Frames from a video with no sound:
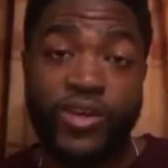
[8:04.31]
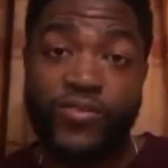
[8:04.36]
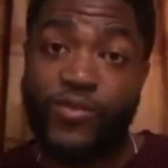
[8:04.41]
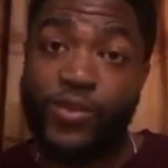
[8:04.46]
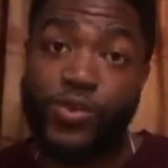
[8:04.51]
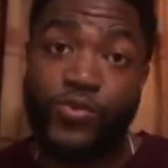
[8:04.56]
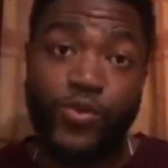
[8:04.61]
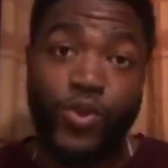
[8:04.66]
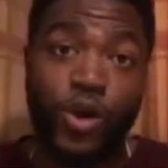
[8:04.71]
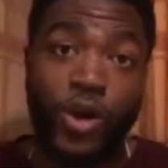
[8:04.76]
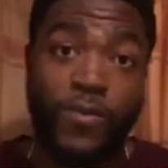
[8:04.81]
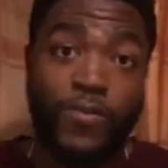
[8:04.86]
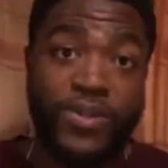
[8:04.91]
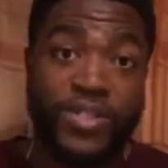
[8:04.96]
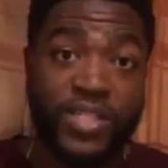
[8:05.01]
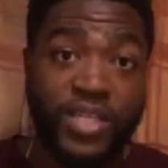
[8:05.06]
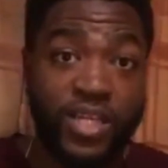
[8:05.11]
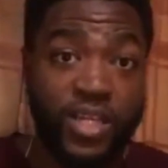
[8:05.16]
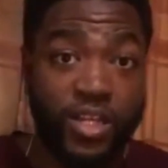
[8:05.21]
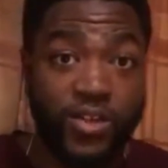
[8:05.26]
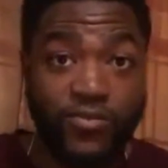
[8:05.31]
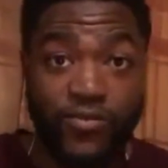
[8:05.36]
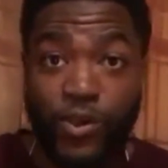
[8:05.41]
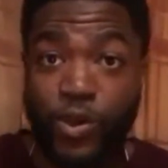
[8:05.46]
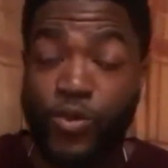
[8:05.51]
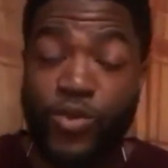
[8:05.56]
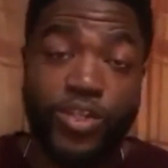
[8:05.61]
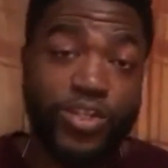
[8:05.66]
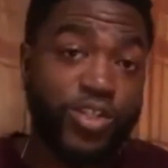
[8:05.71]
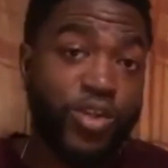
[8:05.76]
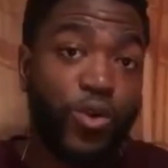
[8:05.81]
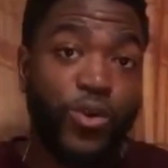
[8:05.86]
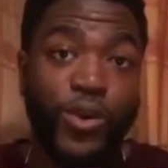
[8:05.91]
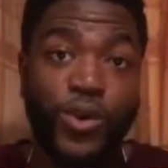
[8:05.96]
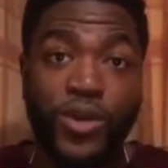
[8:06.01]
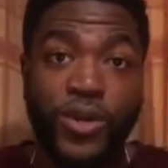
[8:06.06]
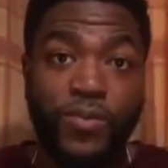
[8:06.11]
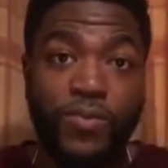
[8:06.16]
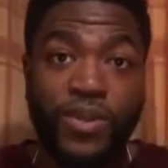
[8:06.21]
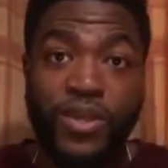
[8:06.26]
If you've got a particular flow that's
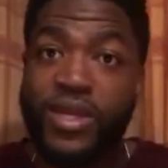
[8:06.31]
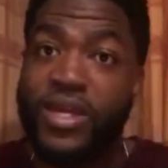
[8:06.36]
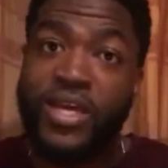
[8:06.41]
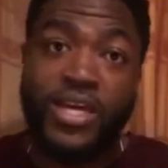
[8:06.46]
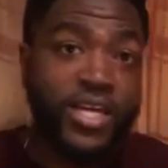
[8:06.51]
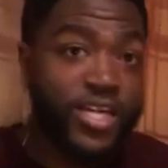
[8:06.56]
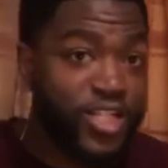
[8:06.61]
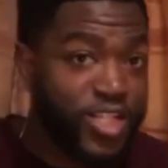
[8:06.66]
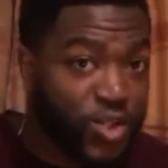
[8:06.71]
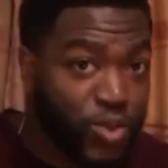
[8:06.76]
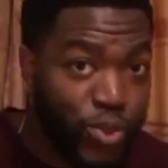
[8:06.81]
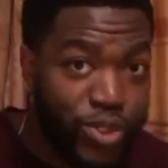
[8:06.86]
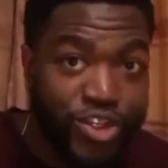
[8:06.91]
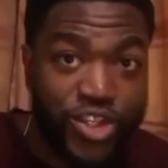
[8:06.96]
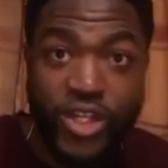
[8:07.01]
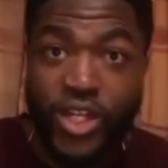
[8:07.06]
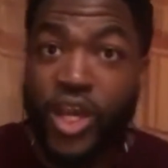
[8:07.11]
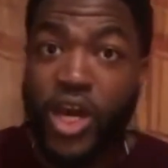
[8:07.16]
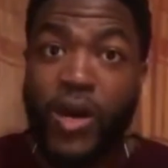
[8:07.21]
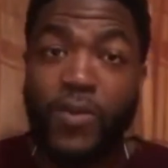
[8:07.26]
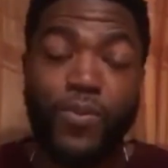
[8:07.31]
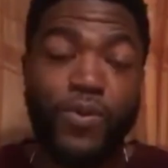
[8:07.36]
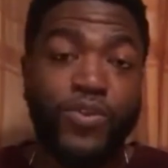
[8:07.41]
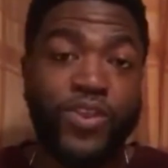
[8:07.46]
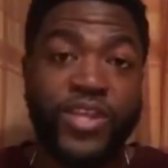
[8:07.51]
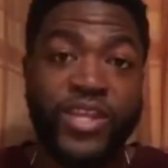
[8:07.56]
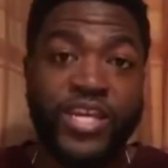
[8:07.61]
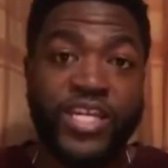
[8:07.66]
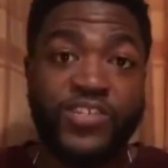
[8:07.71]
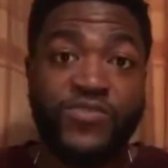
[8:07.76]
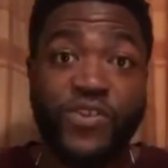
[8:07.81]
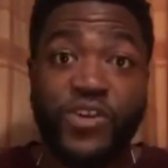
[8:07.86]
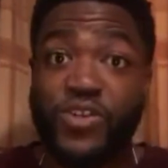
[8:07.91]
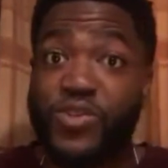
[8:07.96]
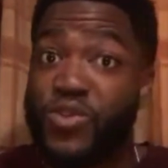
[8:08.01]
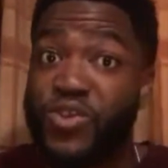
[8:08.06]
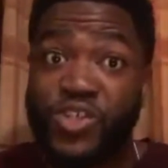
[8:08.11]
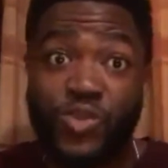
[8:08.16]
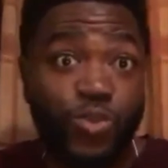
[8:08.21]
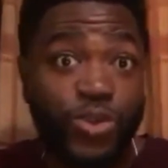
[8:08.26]
going on a beat, switching it up on the next
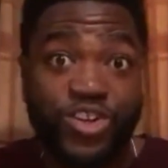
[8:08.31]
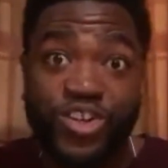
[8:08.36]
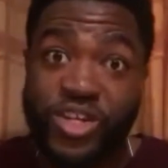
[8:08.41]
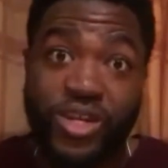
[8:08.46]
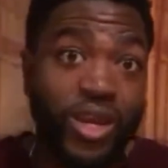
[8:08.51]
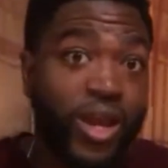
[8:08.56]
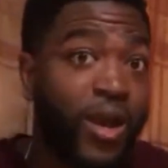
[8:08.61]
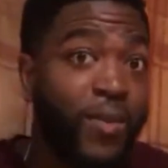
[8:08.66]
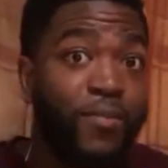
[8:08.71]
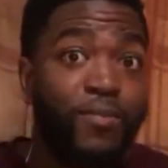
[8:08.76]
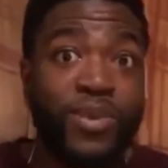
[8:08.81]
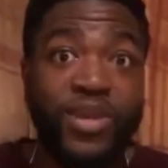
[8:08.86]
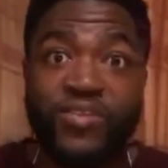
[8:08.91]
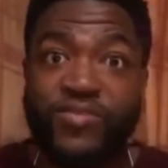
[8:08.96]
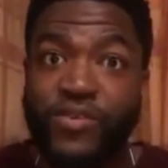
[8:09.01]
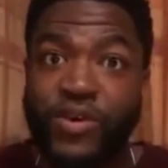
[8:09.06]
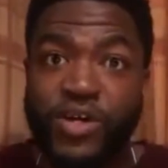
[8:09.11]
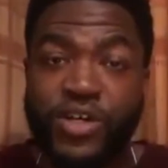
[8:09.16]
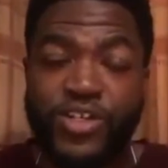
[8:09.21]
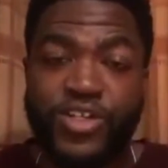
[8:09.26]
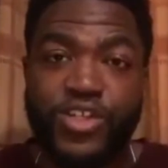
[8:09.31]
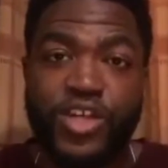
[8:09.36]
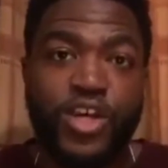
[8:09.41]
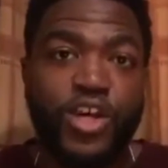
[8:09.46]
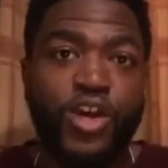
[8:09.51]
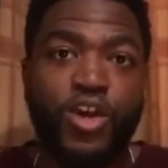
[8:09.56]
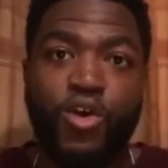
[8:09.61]
verse, or switching it up mid-verse,